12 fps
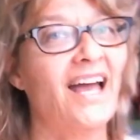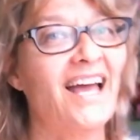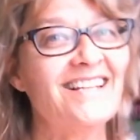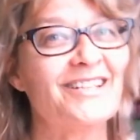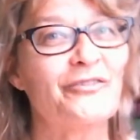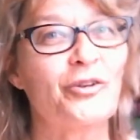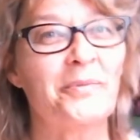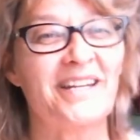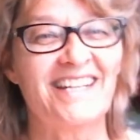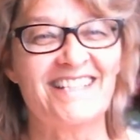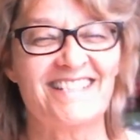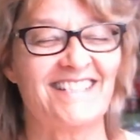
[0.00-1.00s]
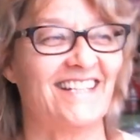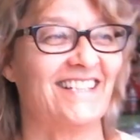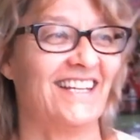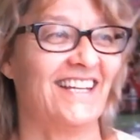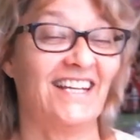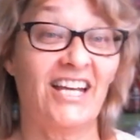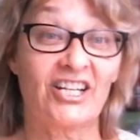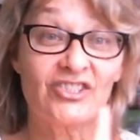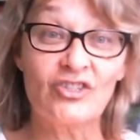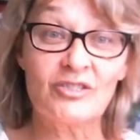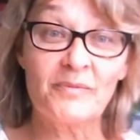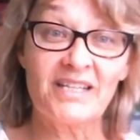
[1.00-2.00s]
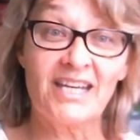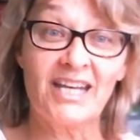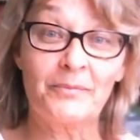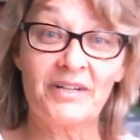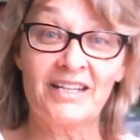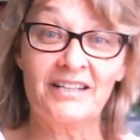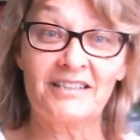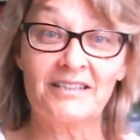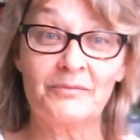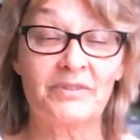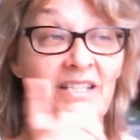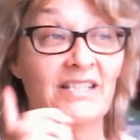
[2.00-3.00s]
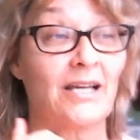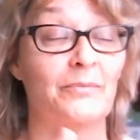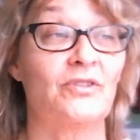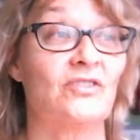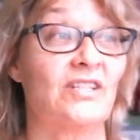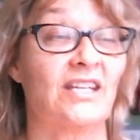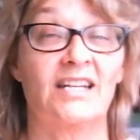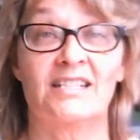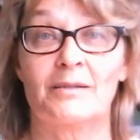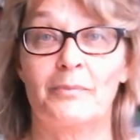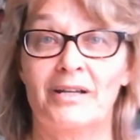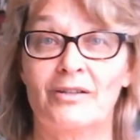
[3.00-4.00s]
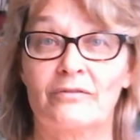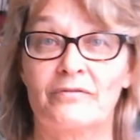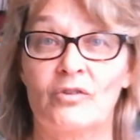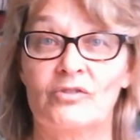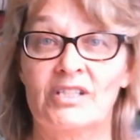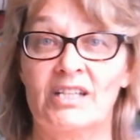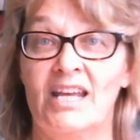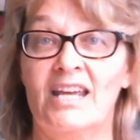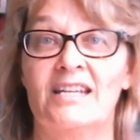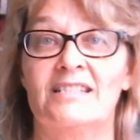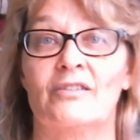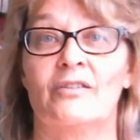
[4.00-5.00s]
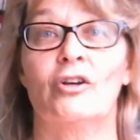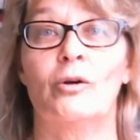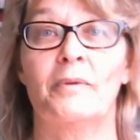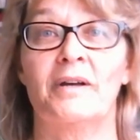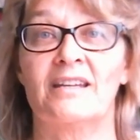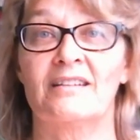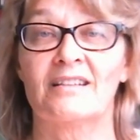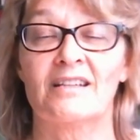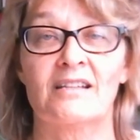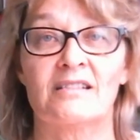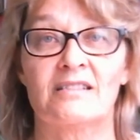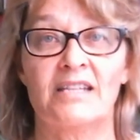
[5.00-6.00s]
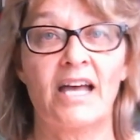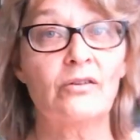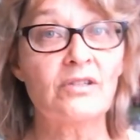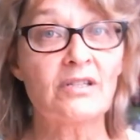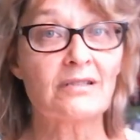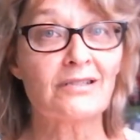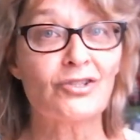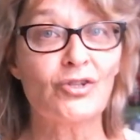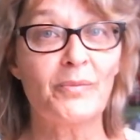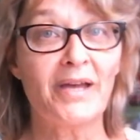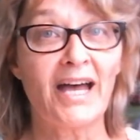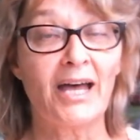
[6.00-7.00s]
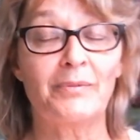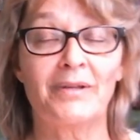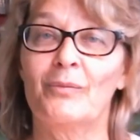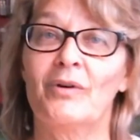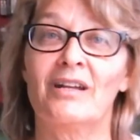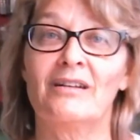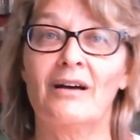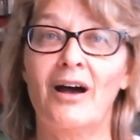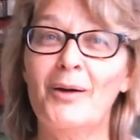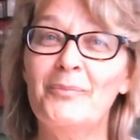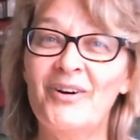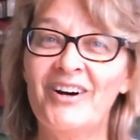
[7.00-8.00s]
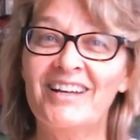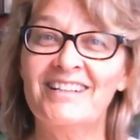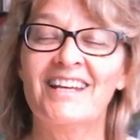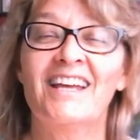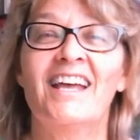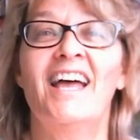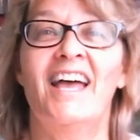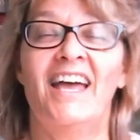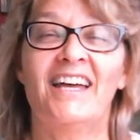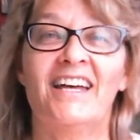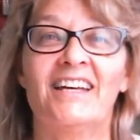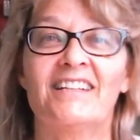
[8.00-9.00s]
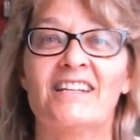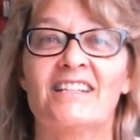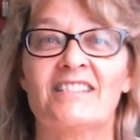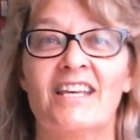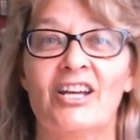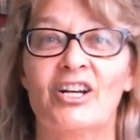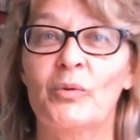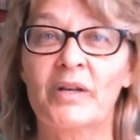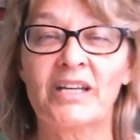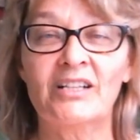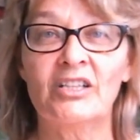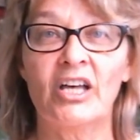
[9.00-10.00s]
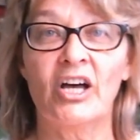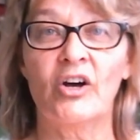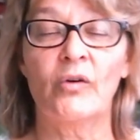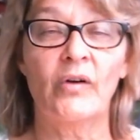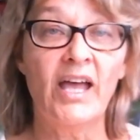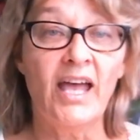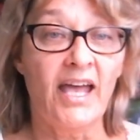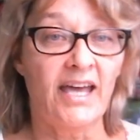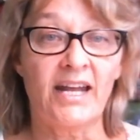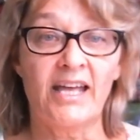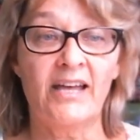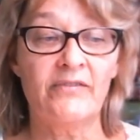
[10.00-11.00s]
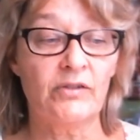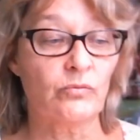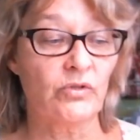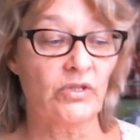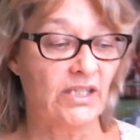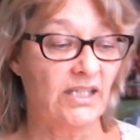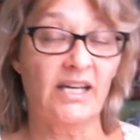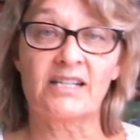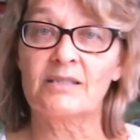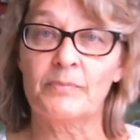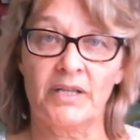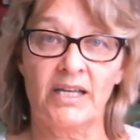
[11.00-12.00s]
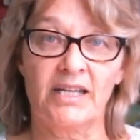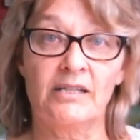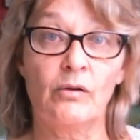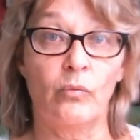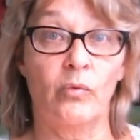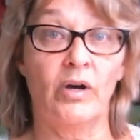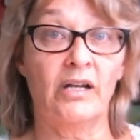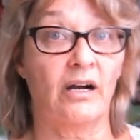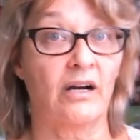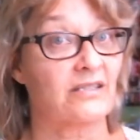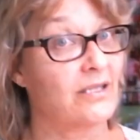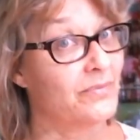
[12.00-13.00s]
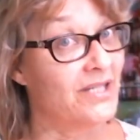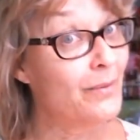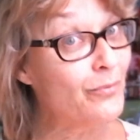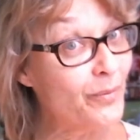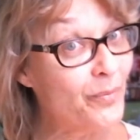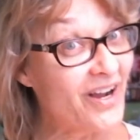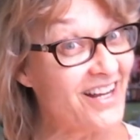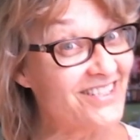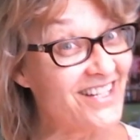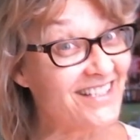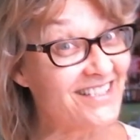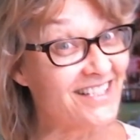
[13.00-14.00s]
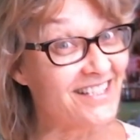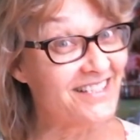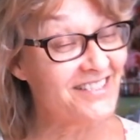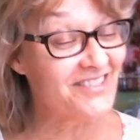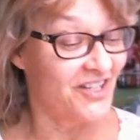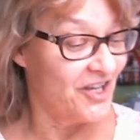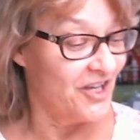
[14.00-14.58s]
Hello everybody, it's Cindy. Excuse my camera here, please. I'm using it as a microphone today, so I hope my sound isn't too bad, but I wanted to hop on and say a quick hello. And I haven't really explained what our September project is